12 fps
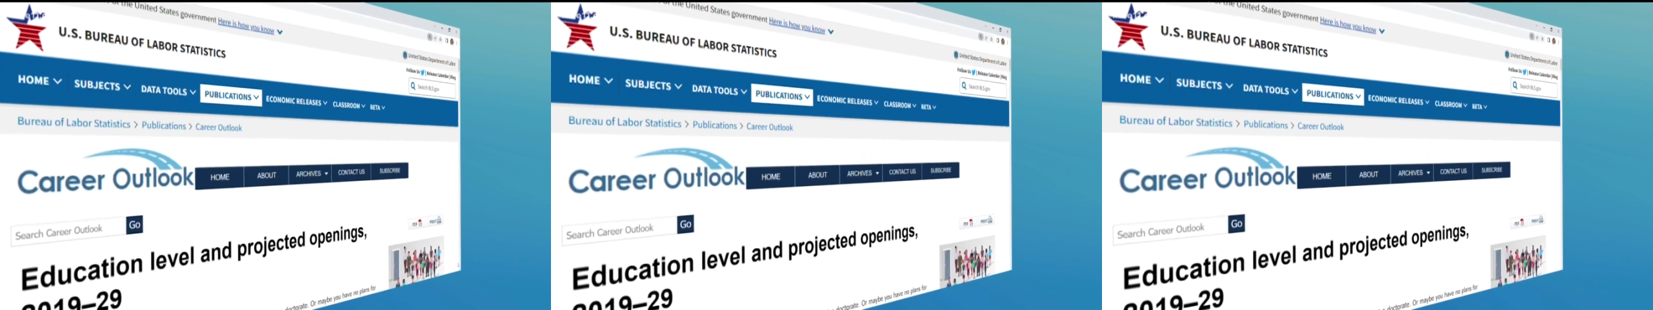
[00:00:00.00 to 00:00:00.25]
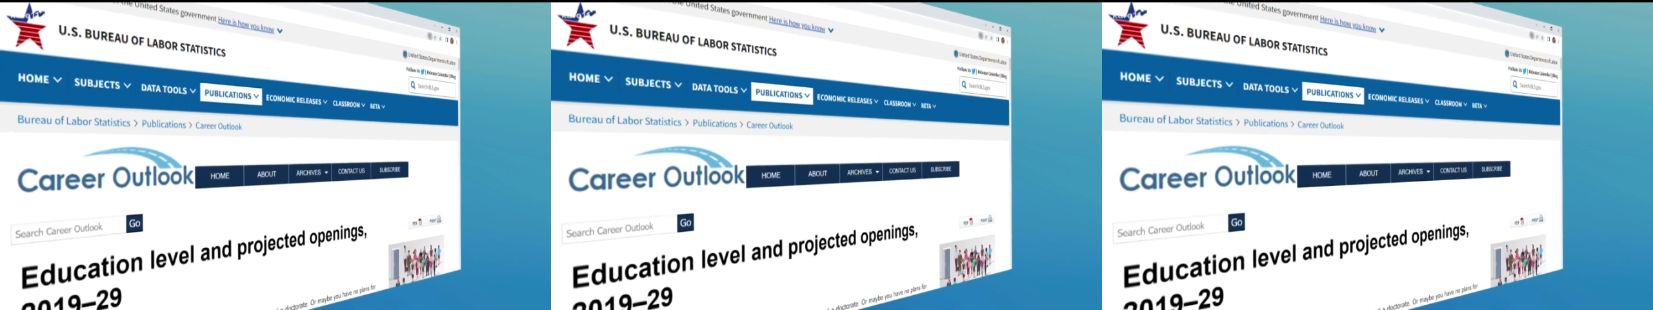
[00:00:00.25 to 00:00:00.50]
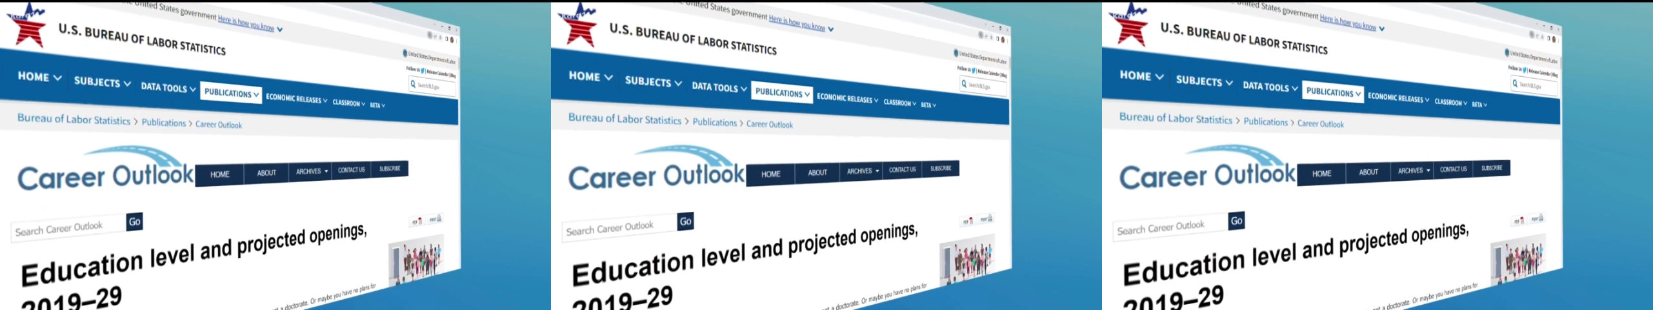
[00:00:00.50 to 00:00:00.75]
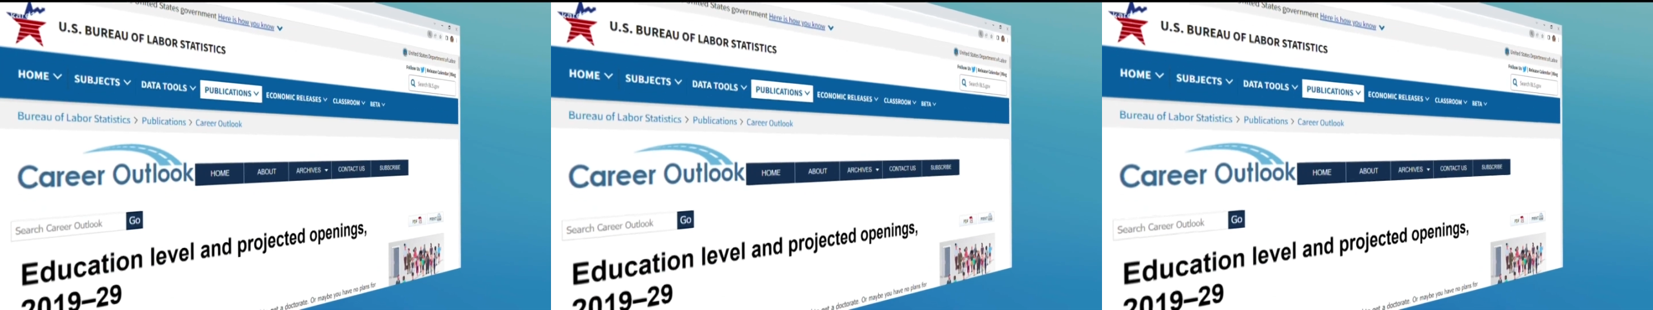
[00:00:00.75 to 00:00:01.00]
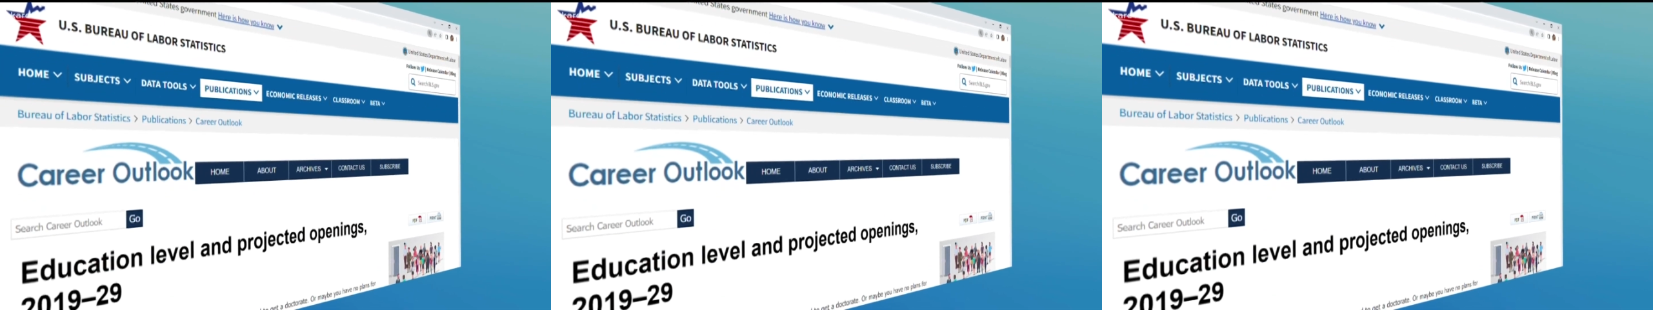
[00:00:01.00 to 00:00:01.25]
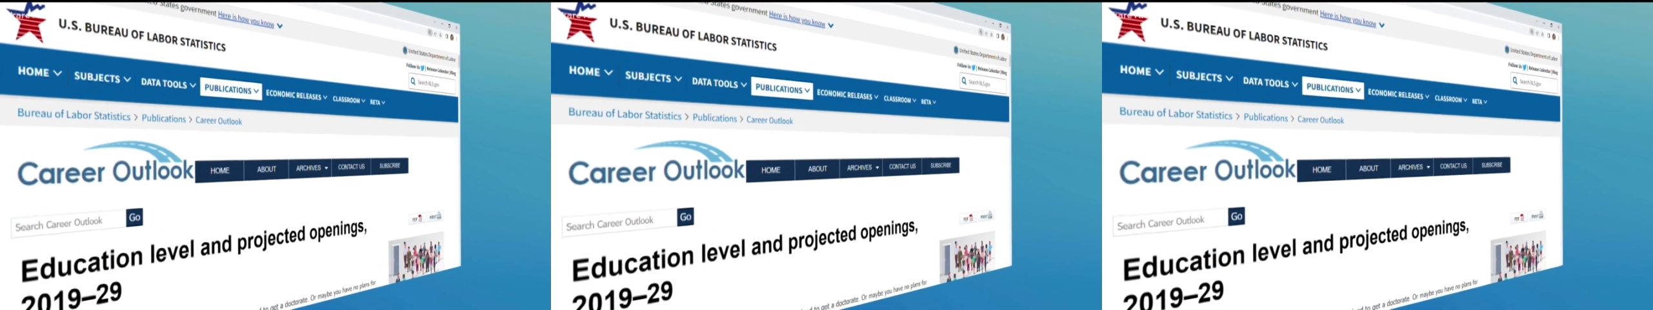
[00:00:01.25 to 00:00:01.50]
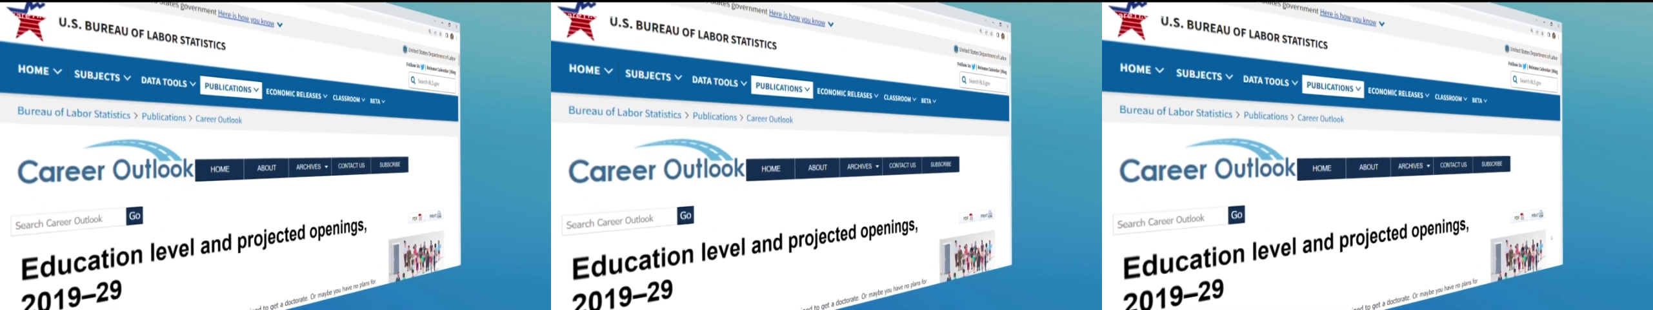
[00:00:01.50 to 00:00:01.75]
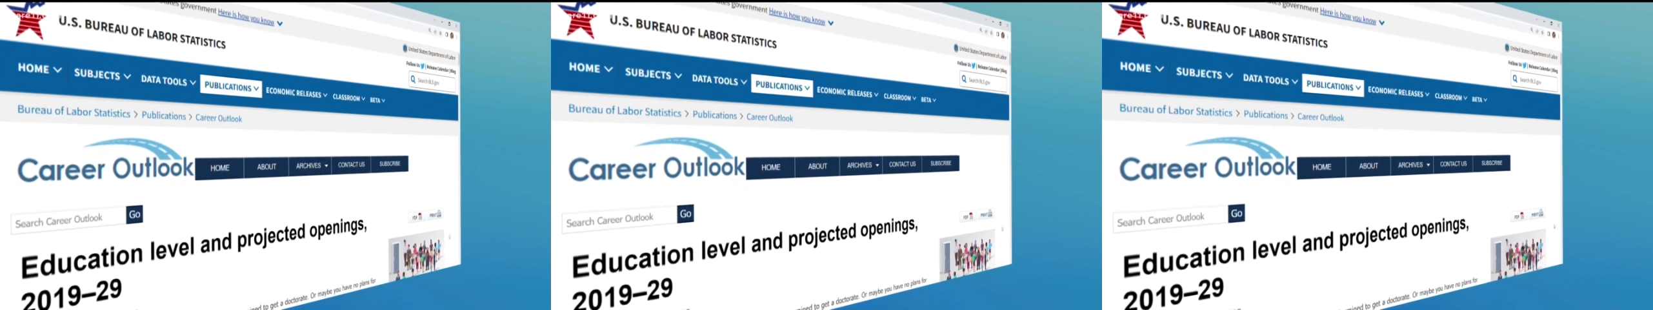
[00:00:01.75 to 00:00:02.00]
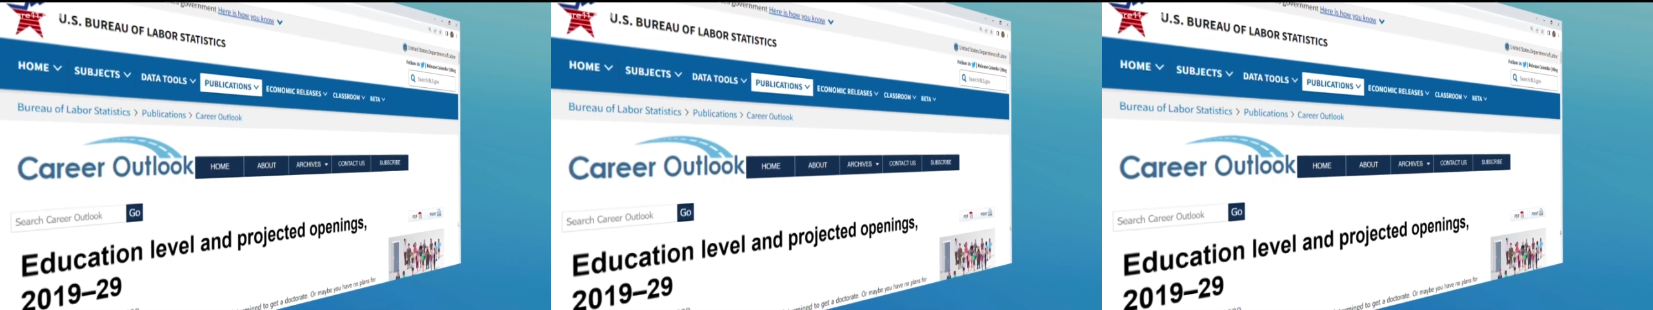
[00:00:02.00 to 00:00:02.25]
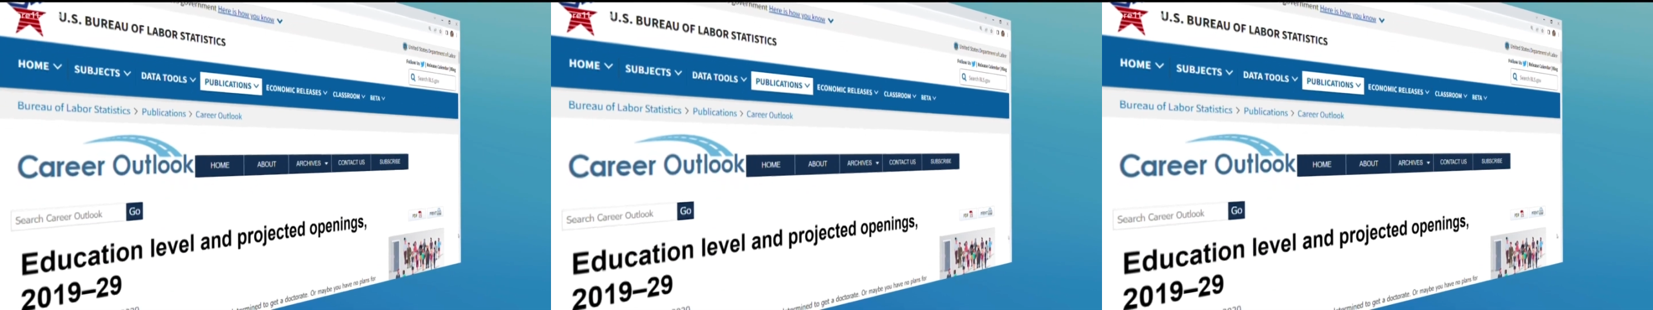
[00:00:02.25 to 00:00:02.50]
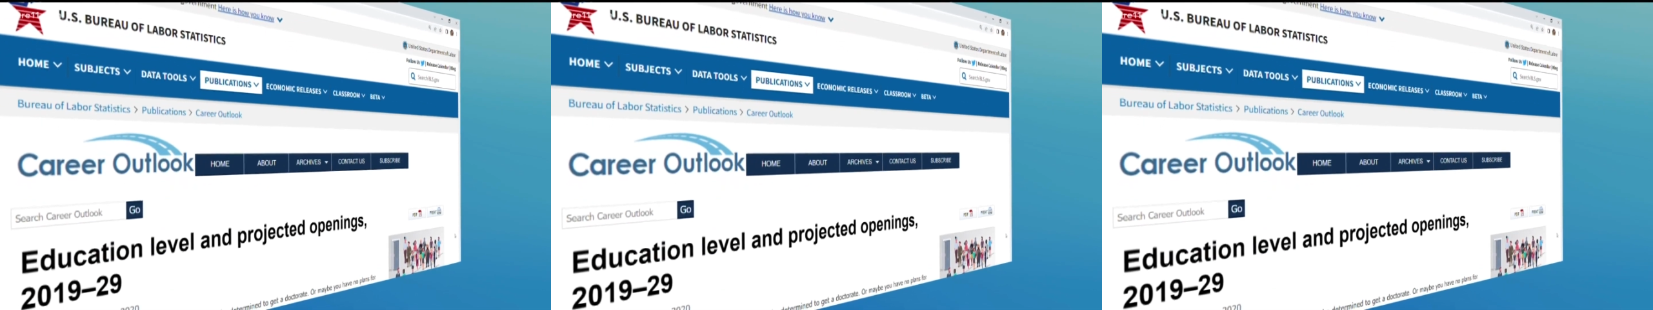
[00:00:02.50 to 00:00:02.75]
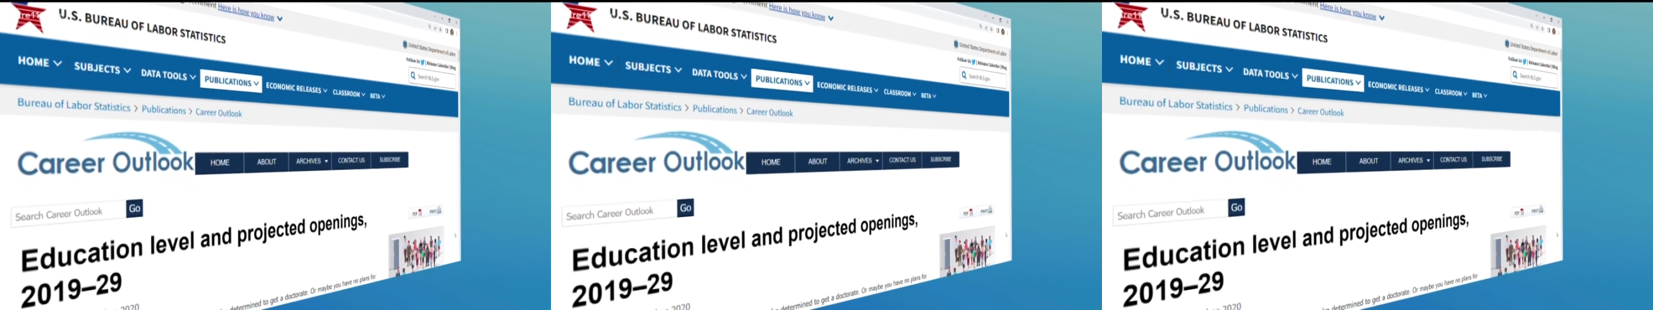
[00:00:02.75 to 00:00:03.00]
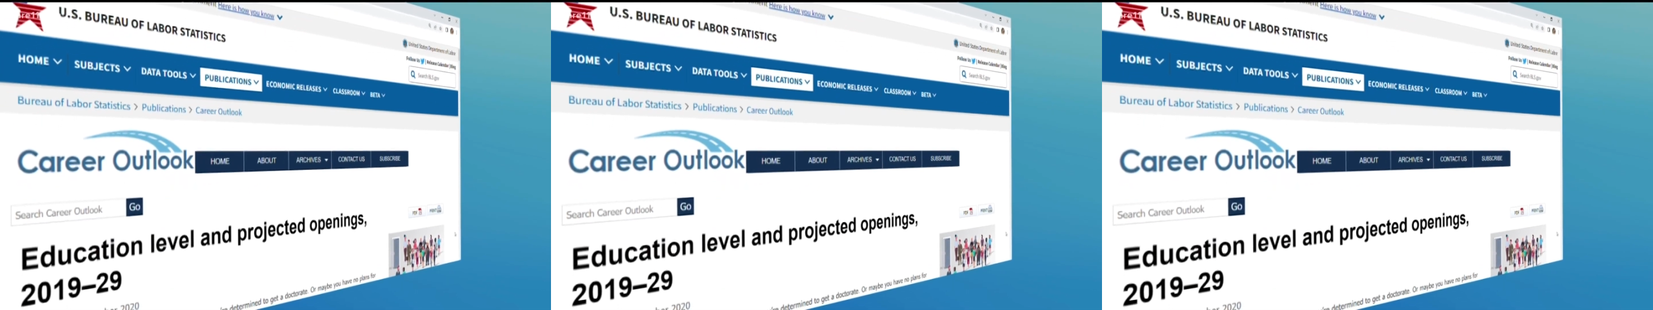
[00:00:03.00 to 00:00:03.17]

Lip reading: No face is visible, so there are no lips to read.